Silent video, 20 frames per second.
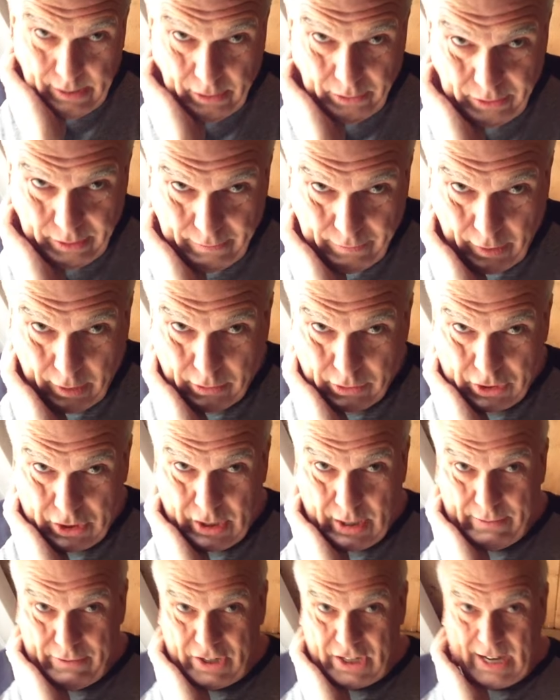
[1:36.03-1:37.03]
vlogs
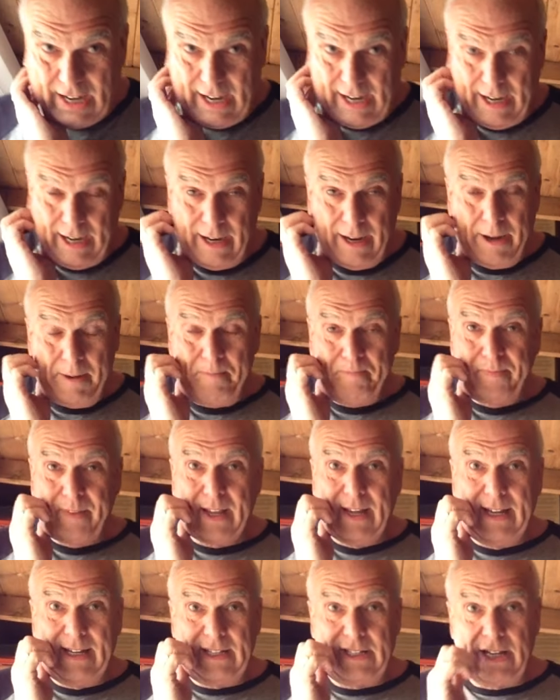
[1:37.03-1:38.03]
that I've seen,
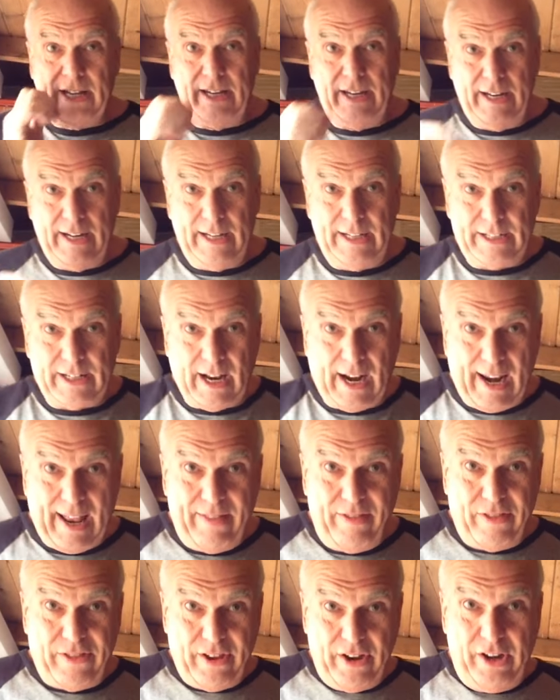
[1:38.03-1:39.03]
is that you need to
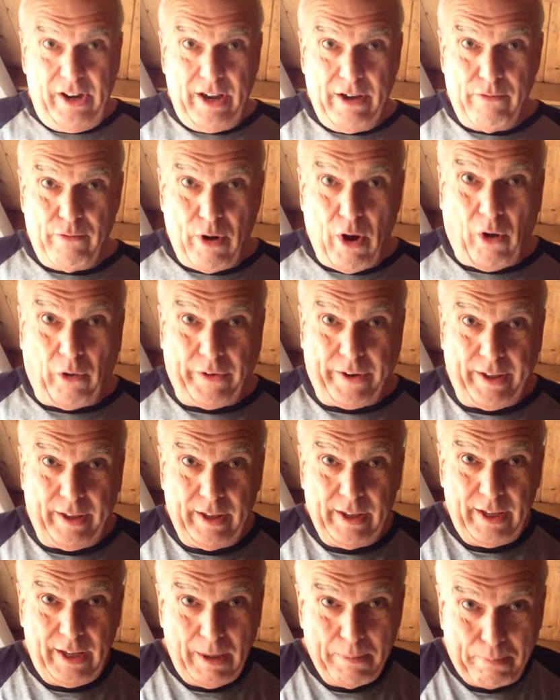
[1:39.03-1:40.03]
lengthen your rod,
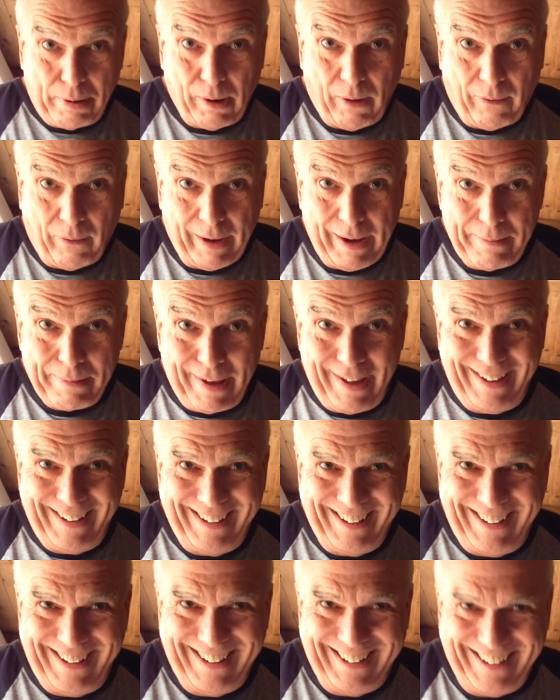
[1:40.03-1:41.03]
your pipe.
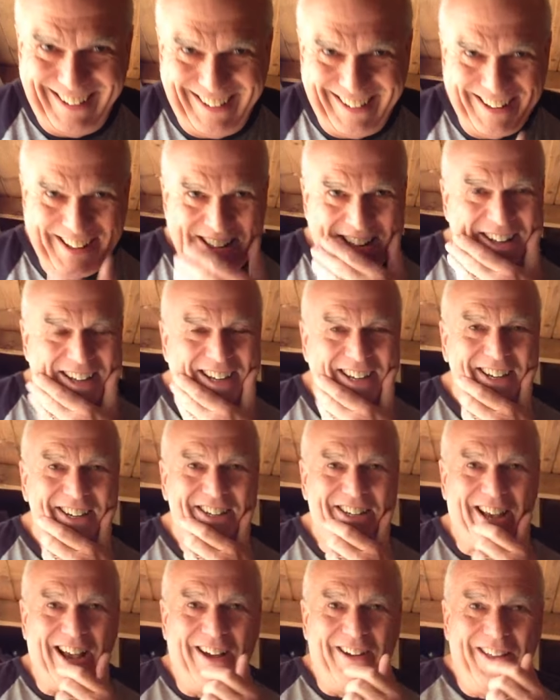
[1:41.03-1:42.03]

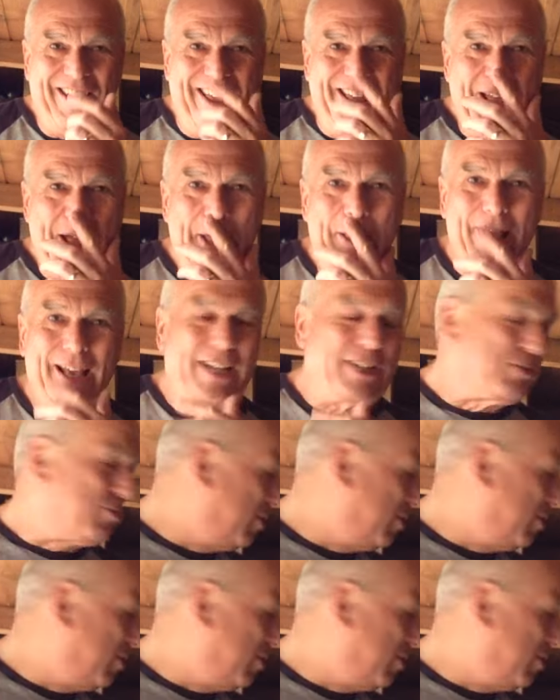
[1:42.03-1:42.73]
So that's